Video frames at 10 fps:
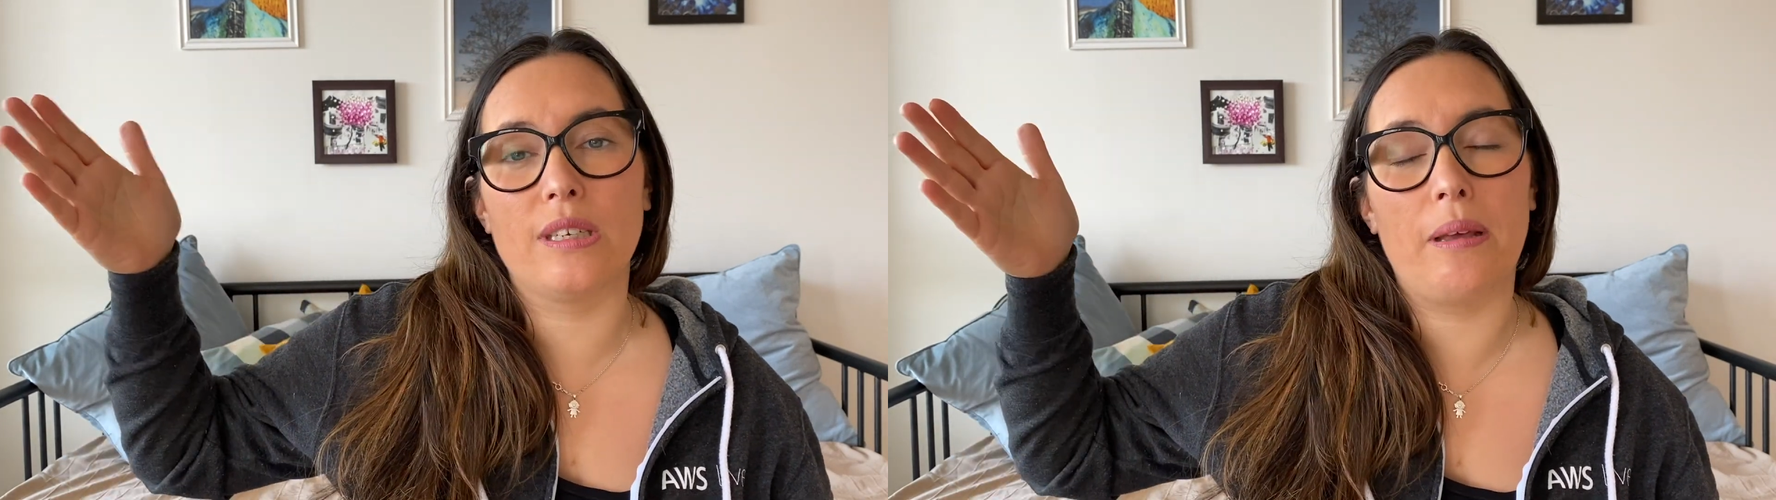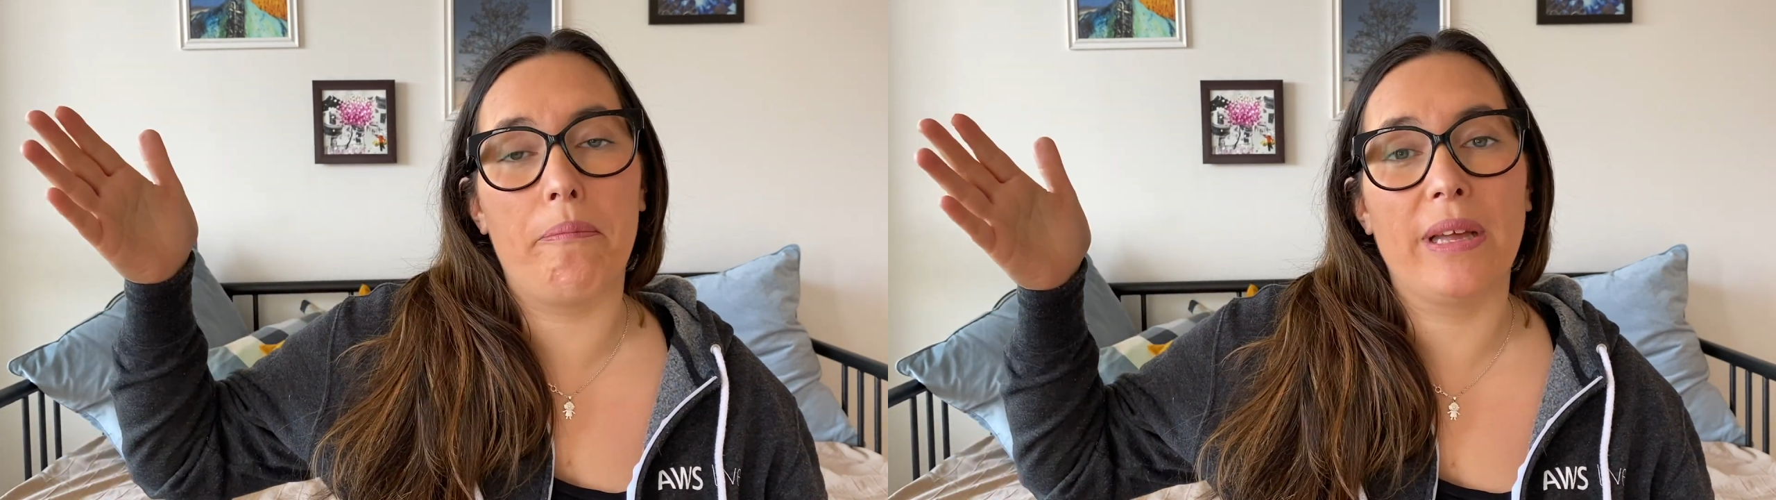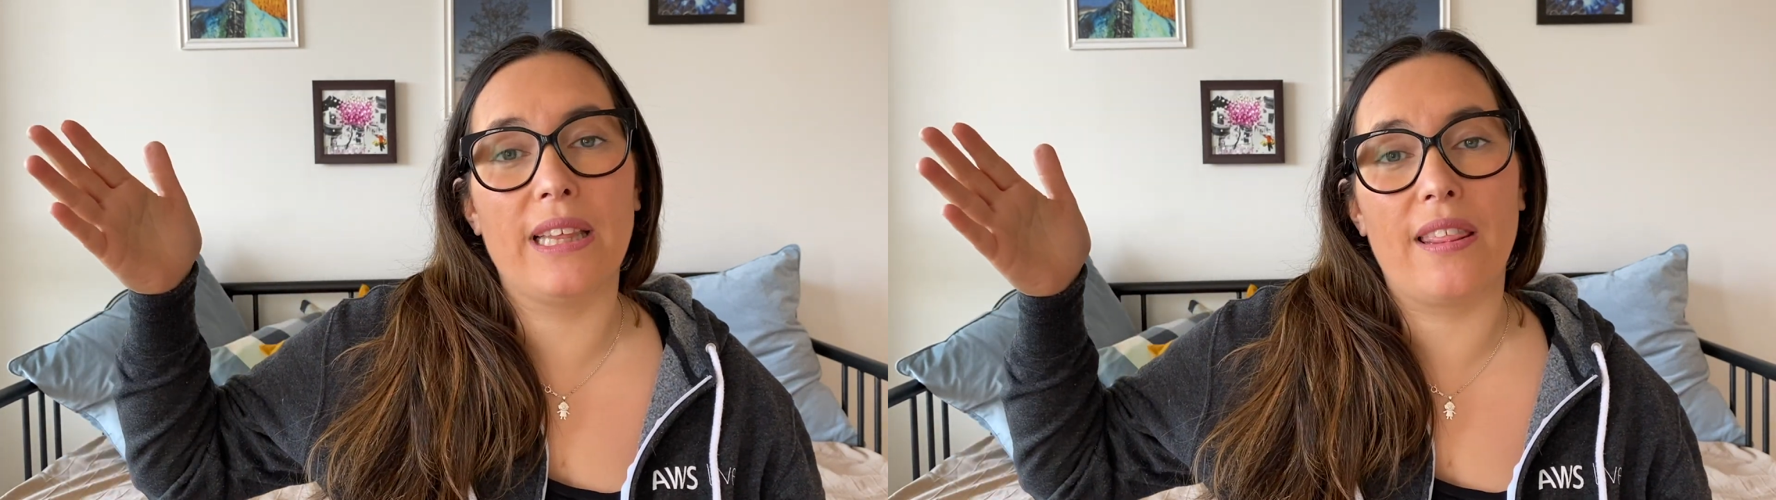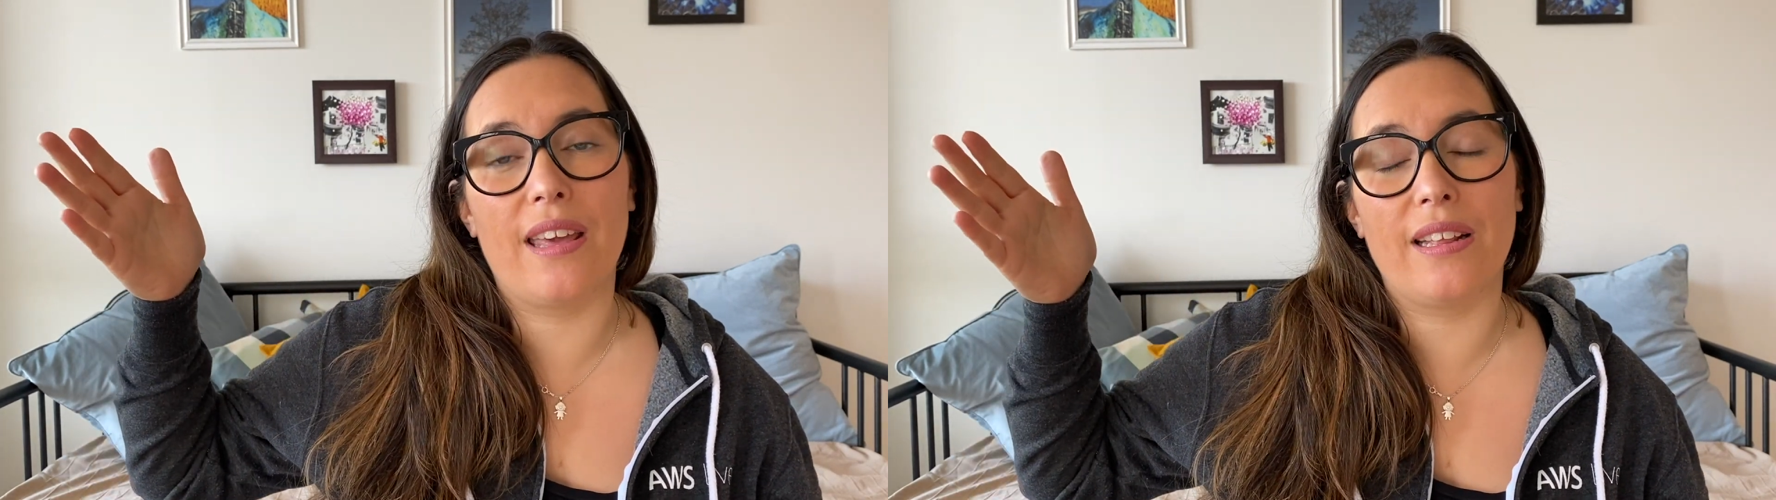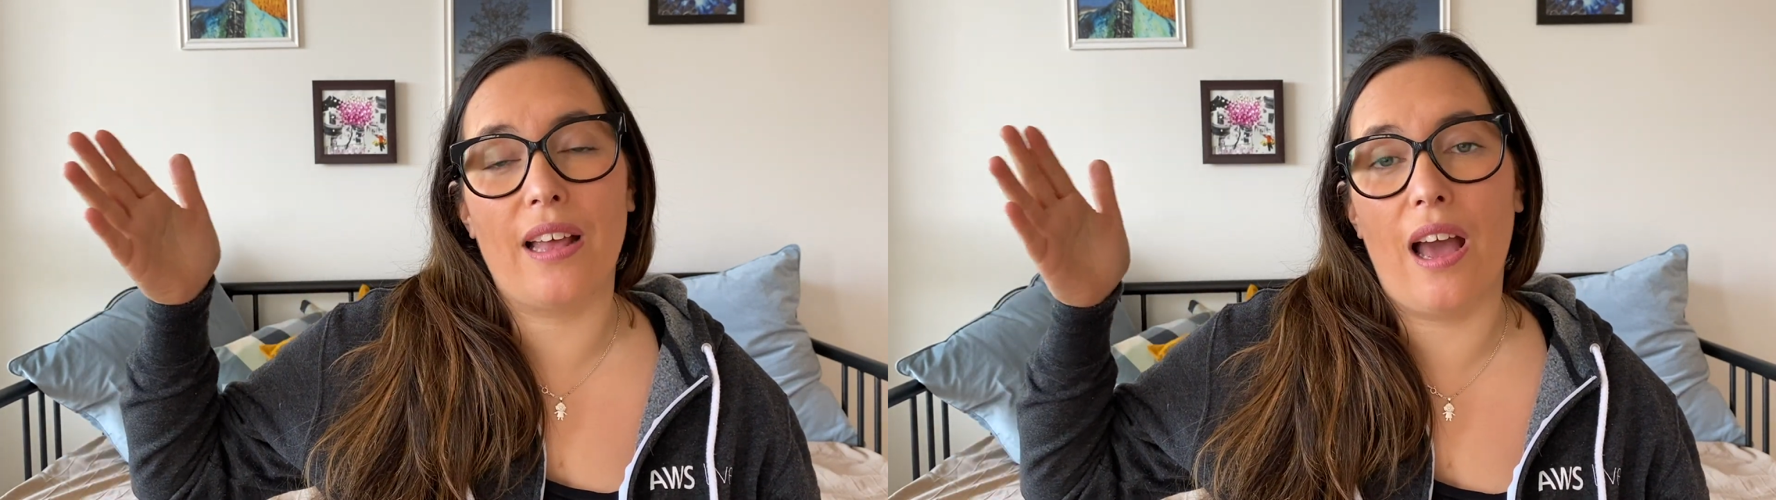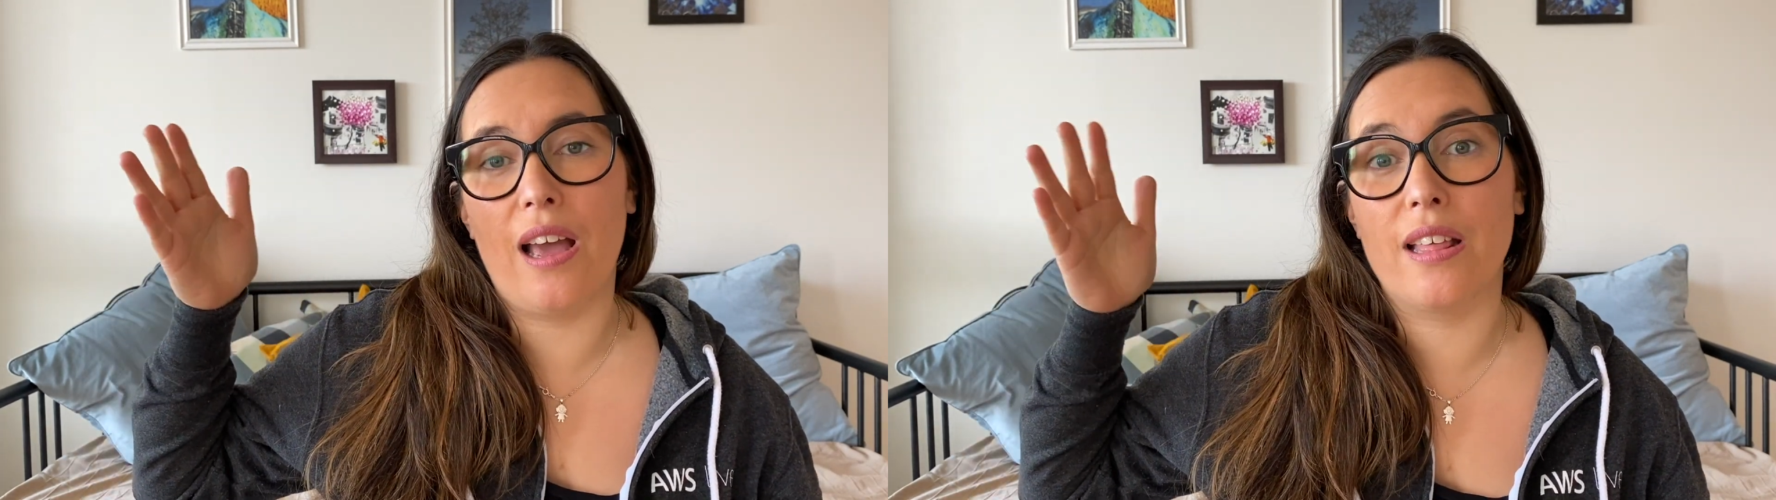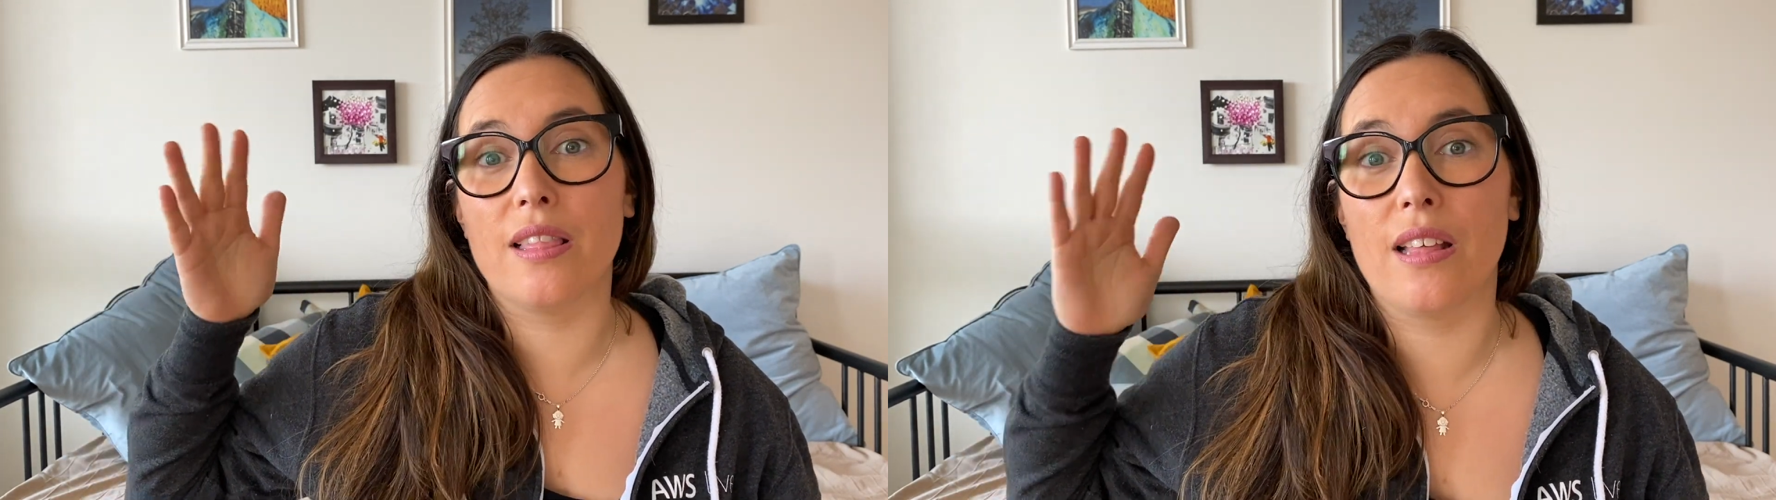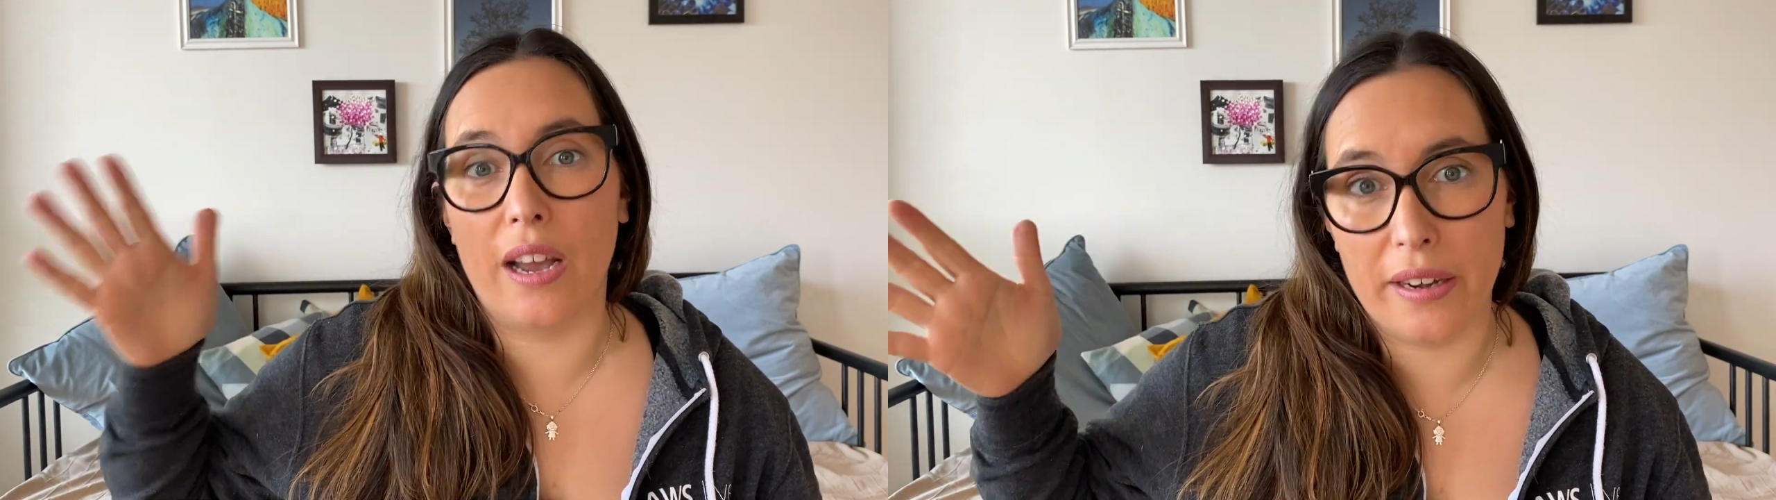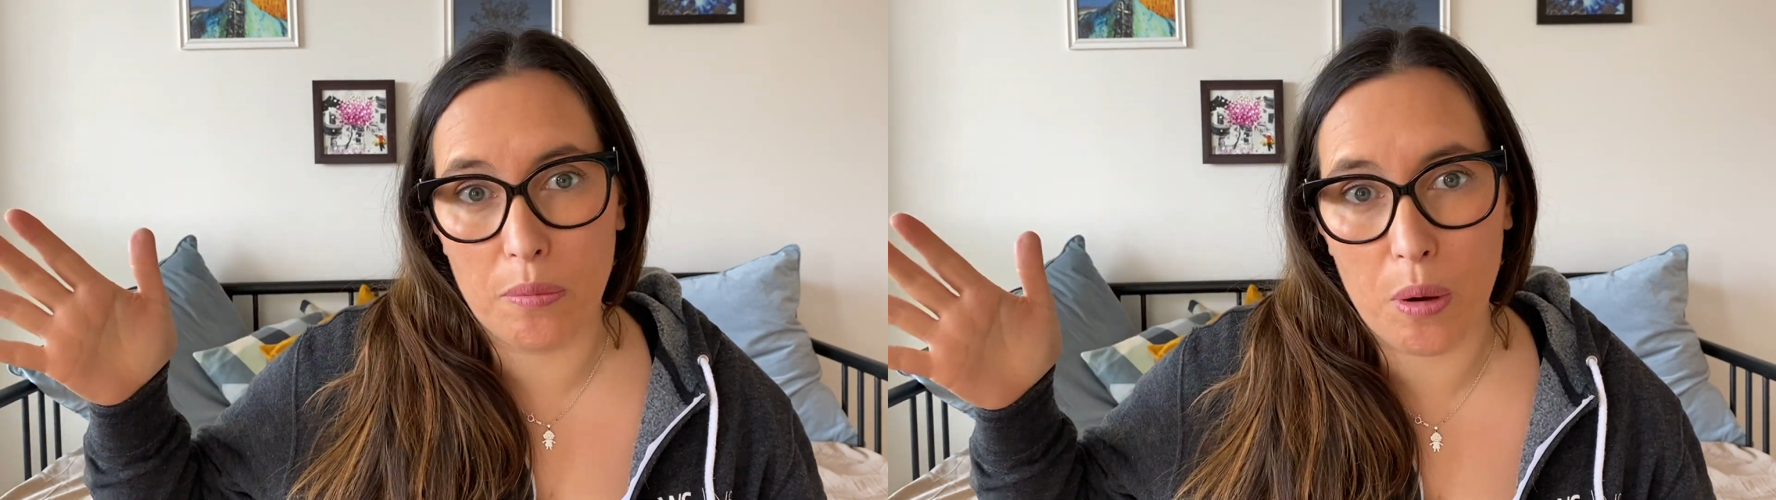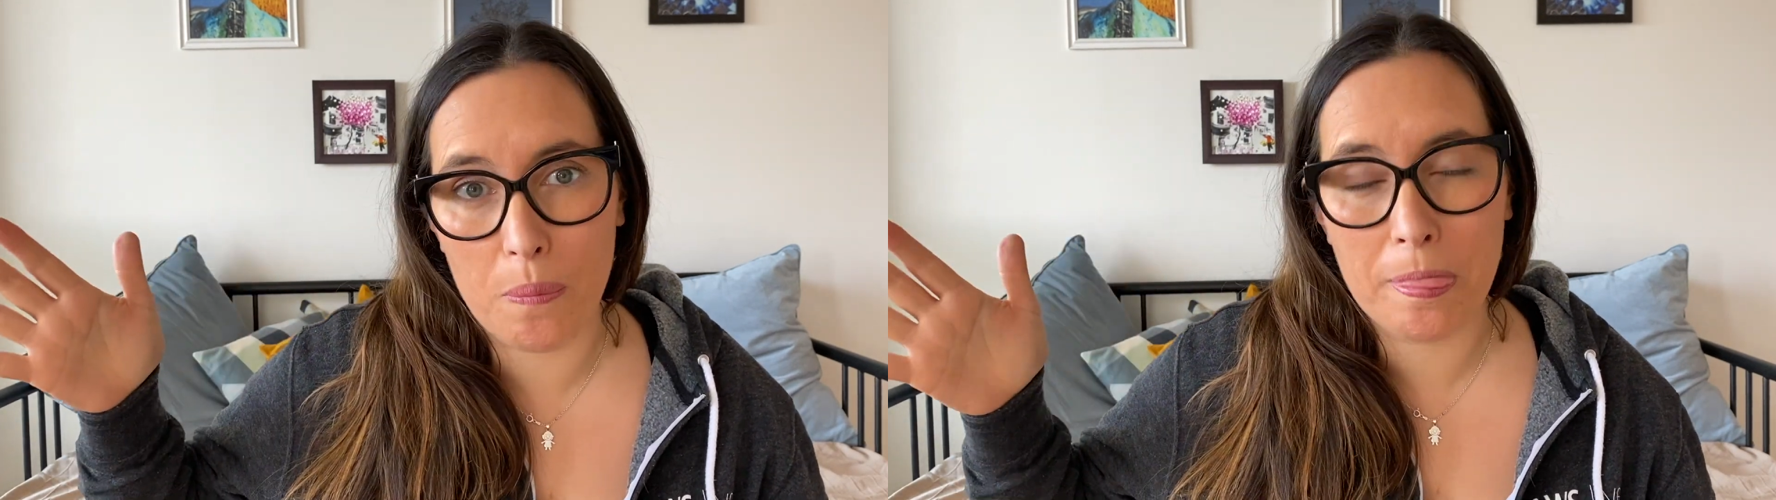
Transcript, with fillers: some metadata in Dynamo.